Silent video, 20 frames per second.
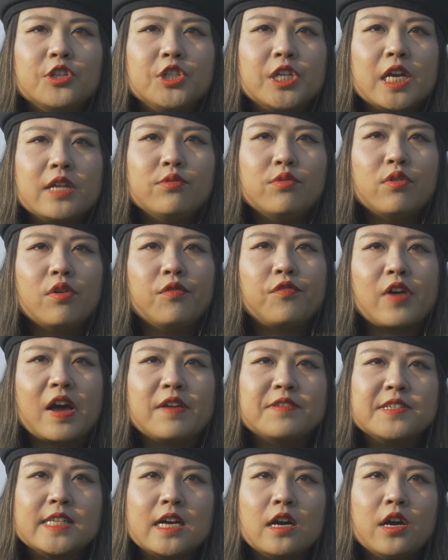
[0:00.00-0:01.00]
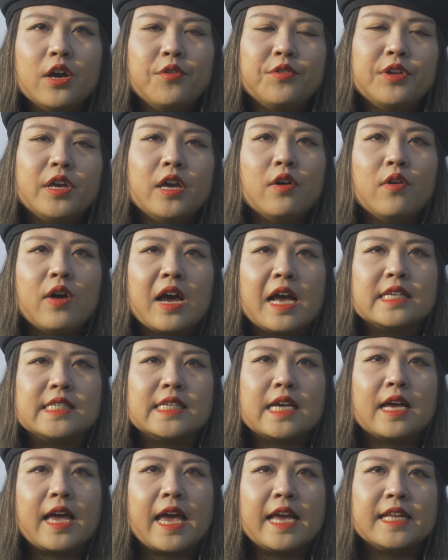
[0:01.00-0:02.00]
A general 5-star hotel has
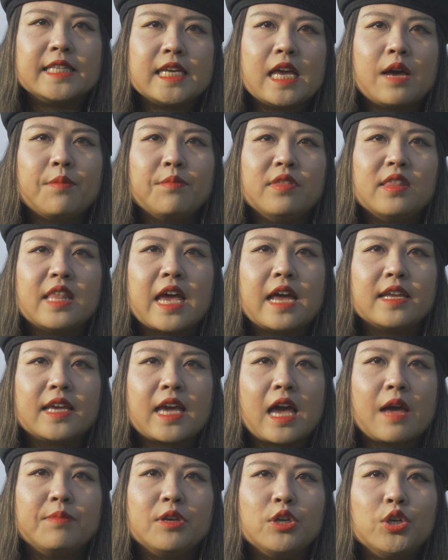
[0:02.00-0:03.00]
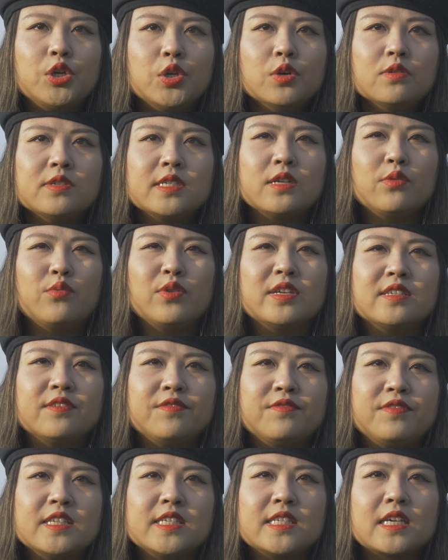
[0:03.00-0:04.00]
an ATM that can be used with a
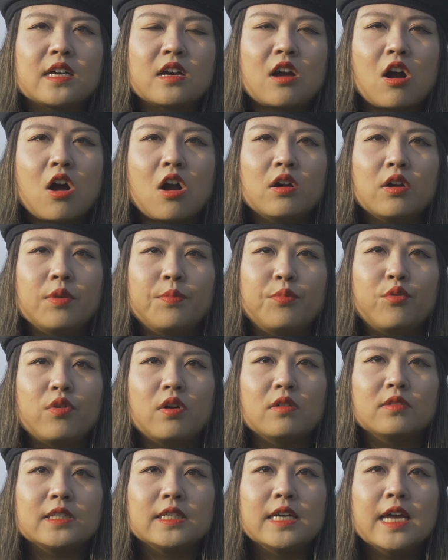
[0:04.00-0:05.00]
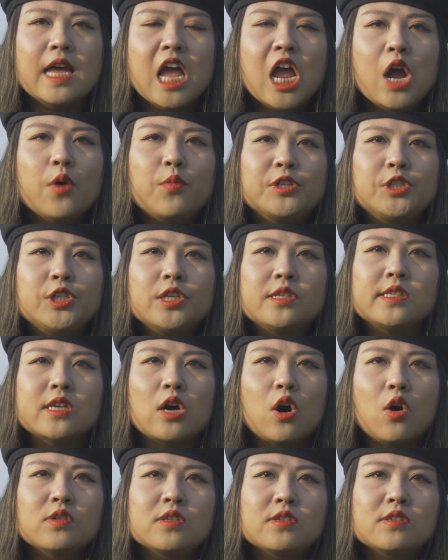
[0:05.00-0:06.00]
Visa card abroad, which is
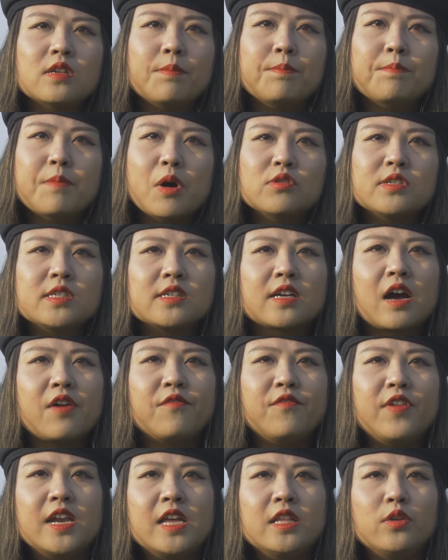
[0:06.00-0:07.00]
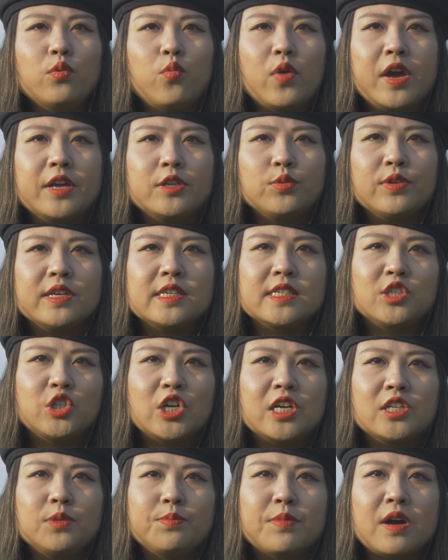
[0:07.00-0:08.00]
also the most convenient way to
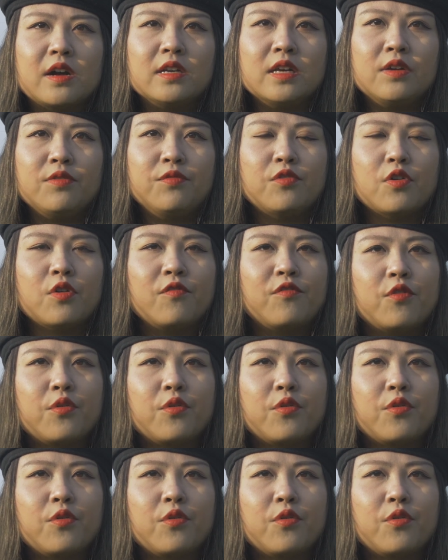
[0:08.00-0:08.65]
exchange money for